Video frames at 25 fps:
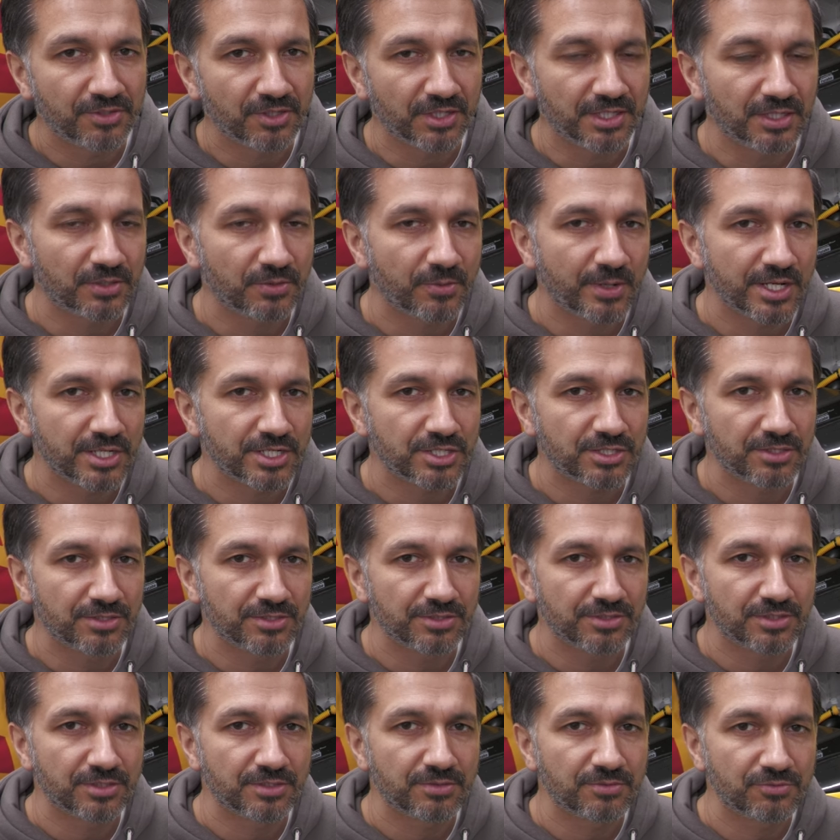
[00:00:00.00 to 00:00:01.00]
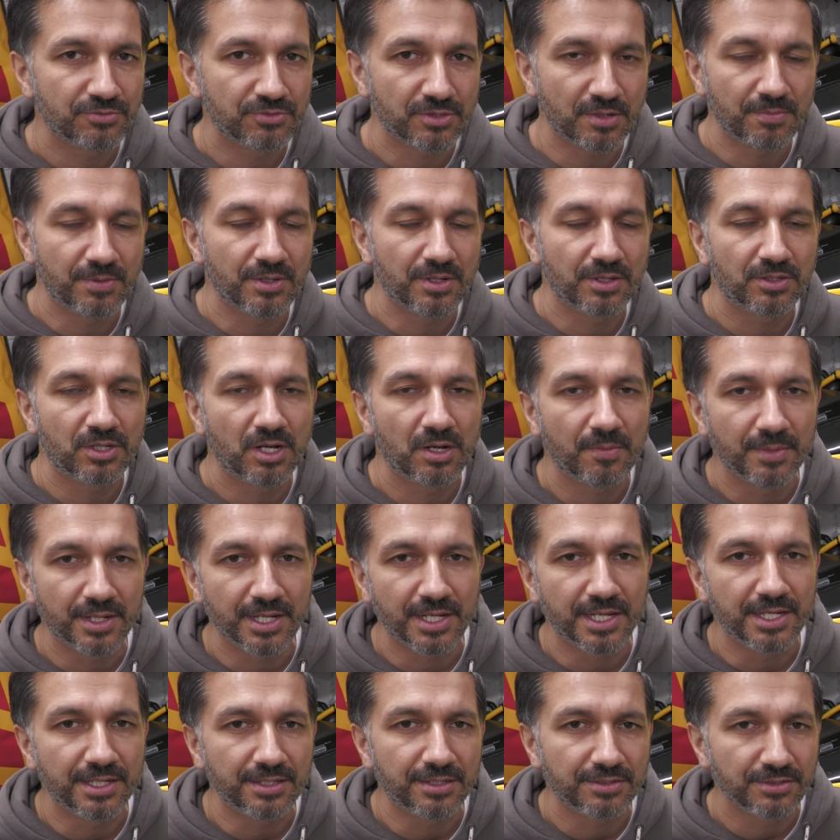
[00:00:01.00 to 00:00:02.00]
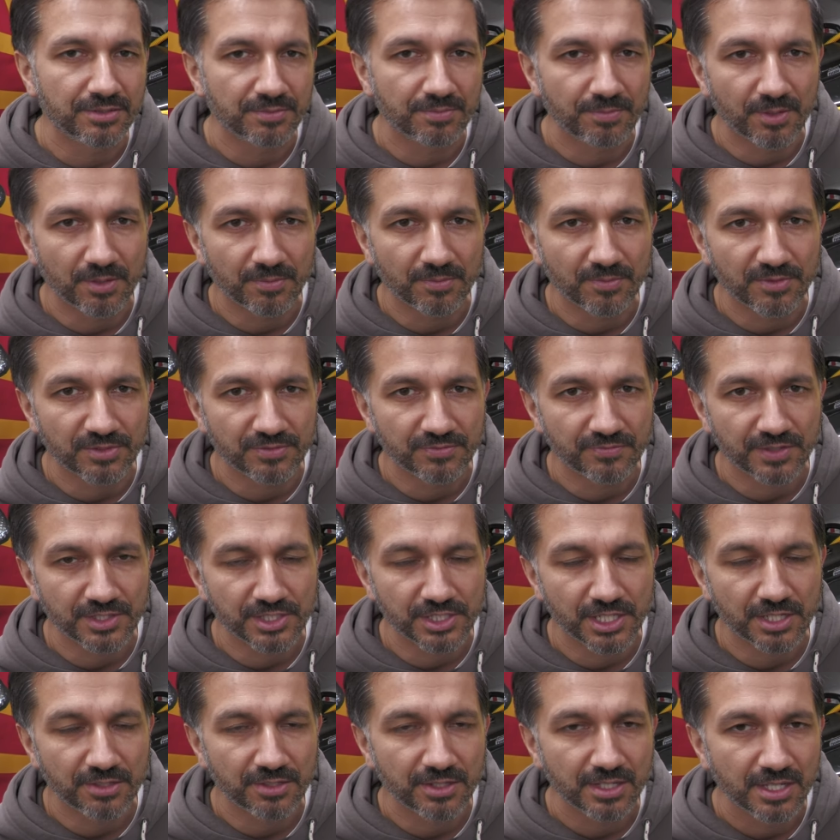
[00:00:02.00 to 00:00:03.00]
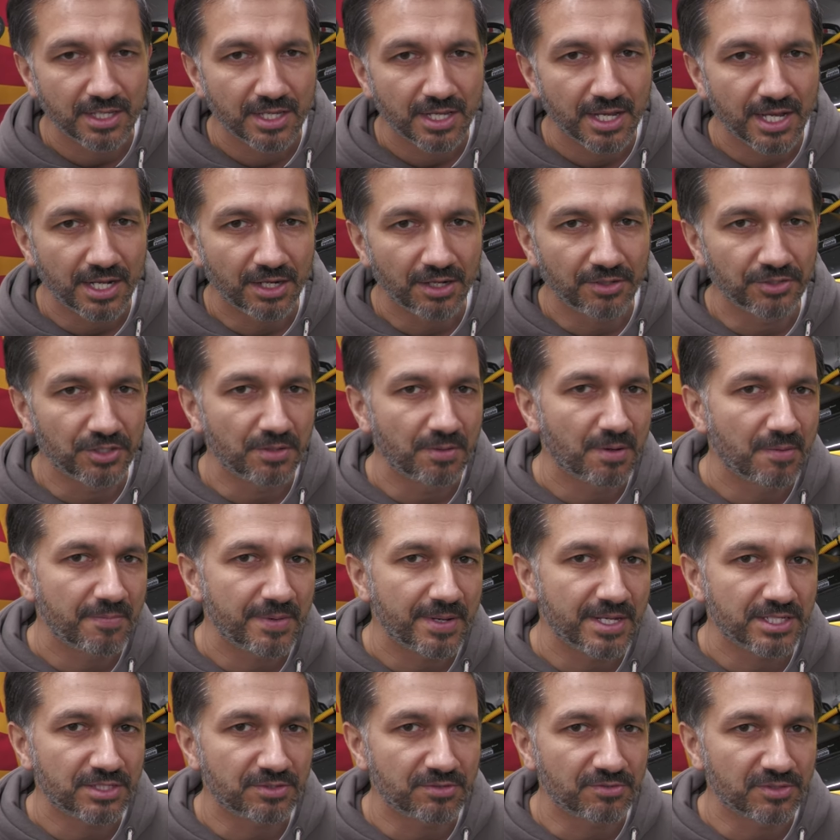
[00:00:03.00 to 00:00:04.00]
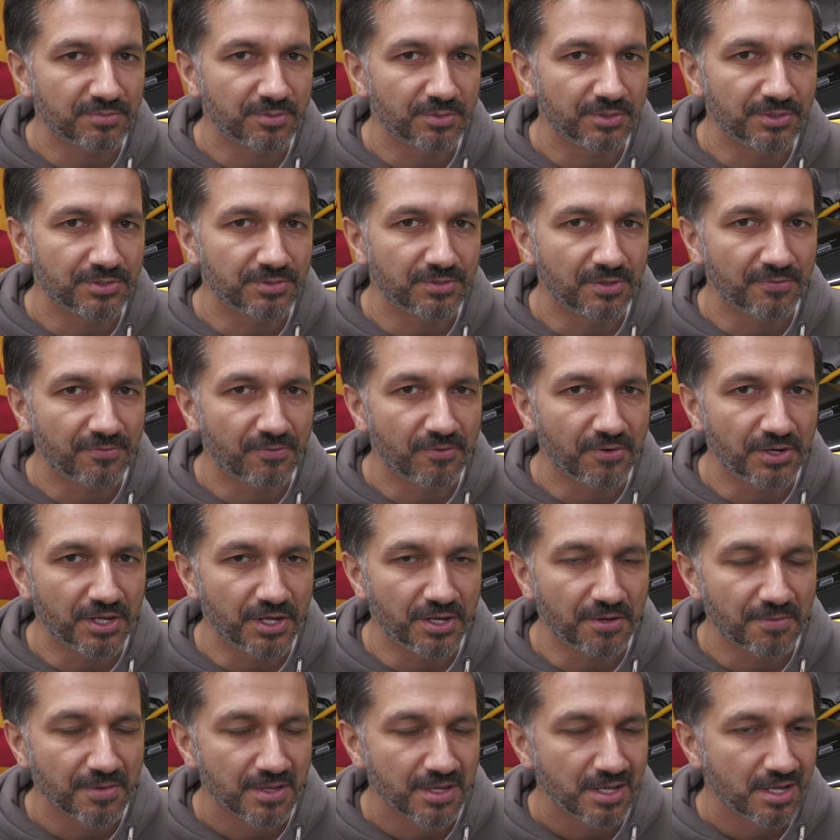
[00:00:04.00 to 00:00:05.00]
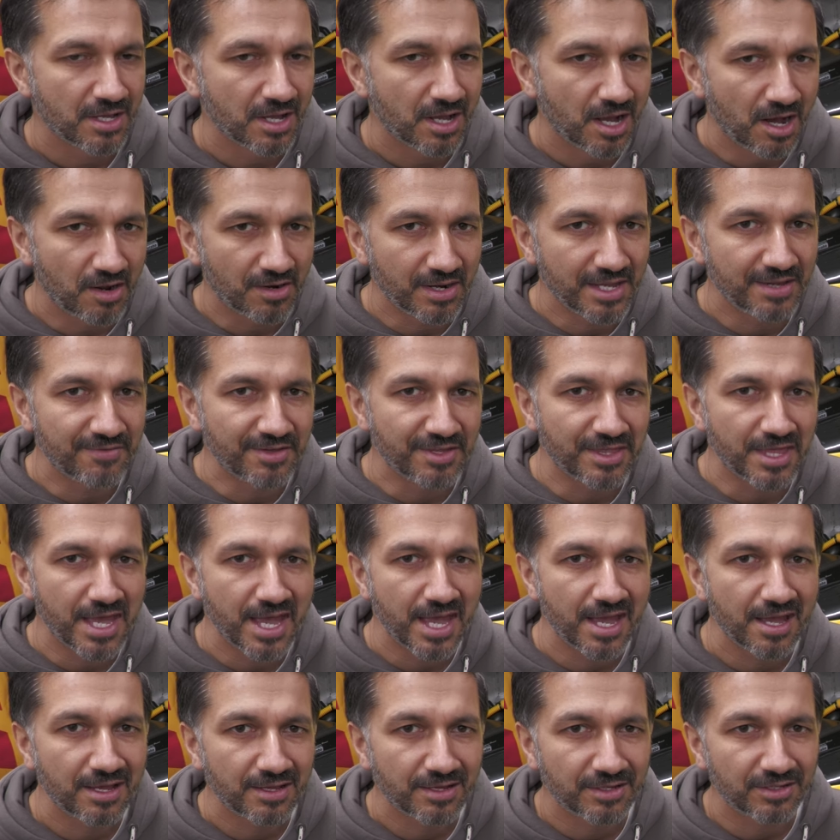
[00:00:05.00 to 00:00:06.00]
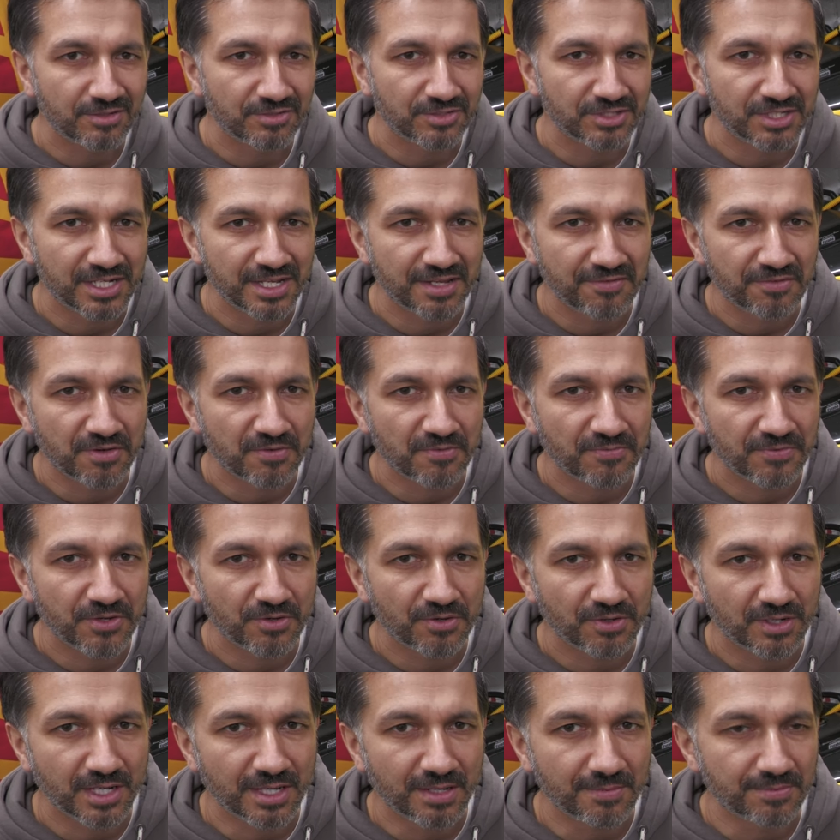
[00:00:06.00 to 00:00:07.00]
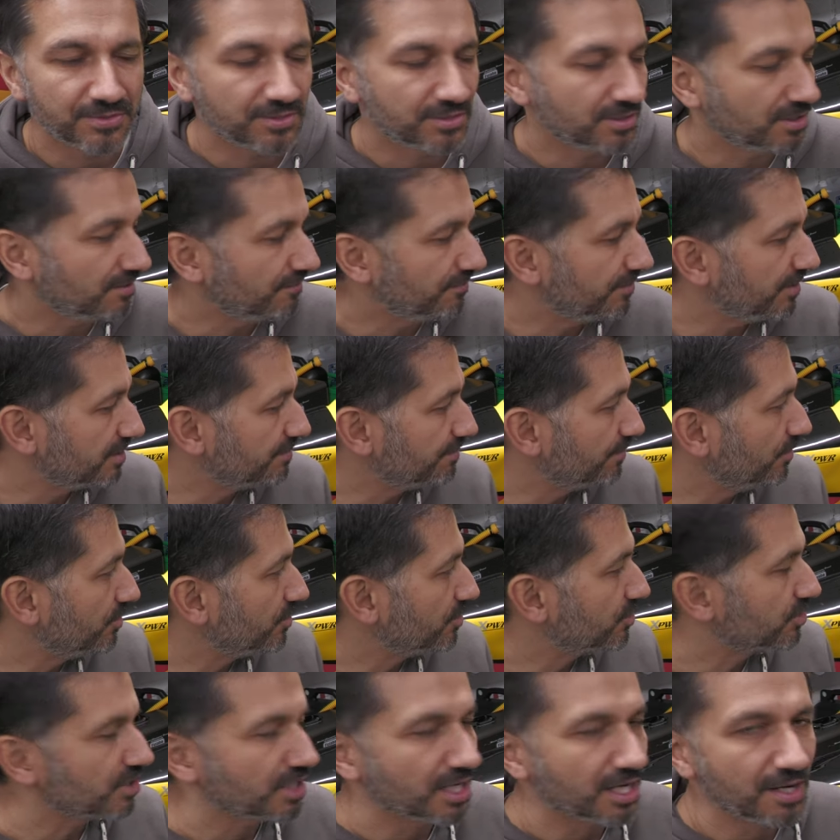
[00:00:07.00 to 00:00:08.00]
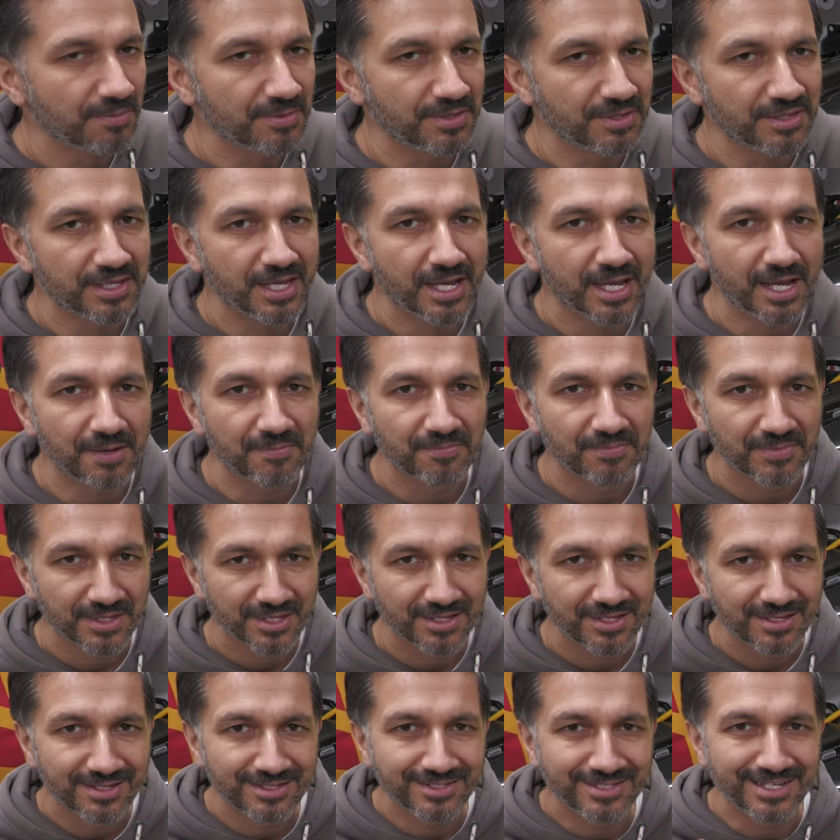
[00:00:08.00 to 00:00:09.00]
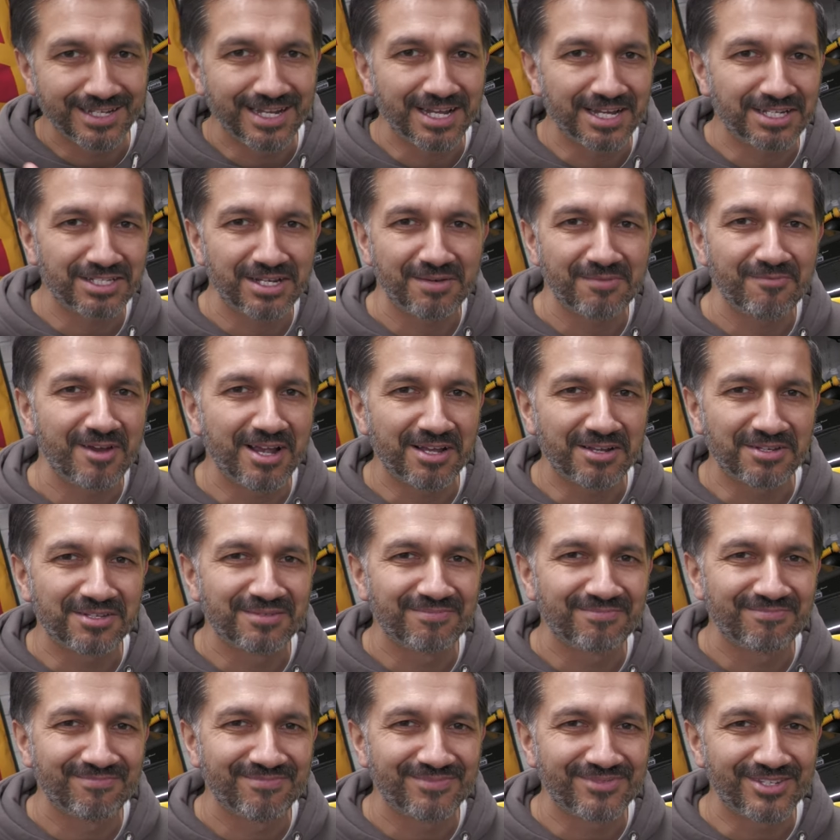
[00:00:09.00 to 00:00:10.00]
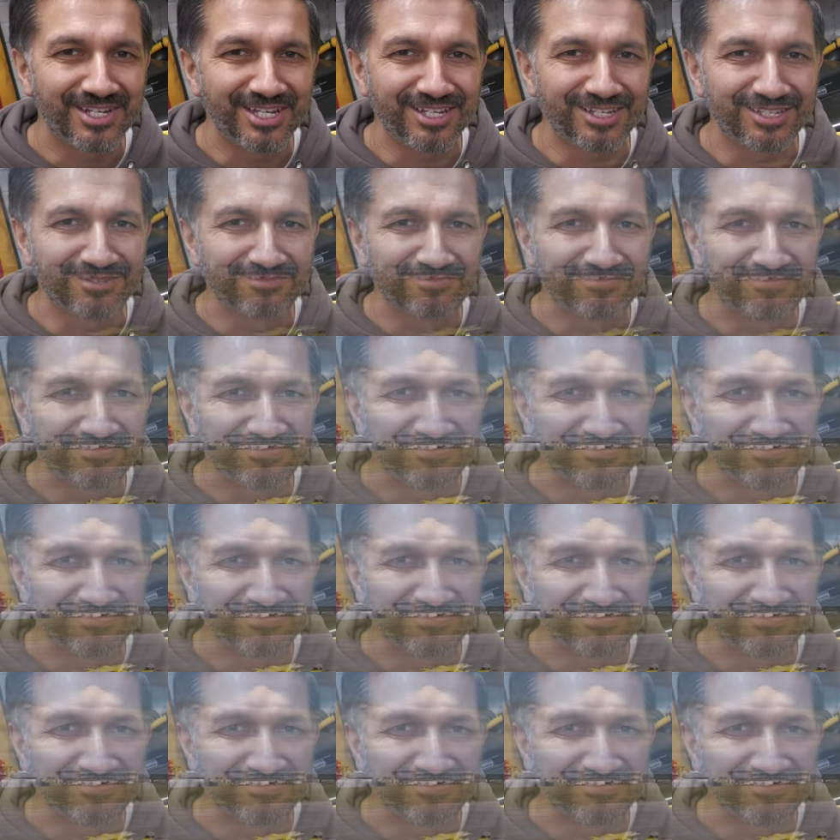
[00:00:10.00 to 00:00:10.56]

got any questions, drop a comment in the bottom of this video and I'll do my best to respond to it for you. I'll leave it there. I'll just leave you a few clips of this bush up in the air. See you next time round. Cheers.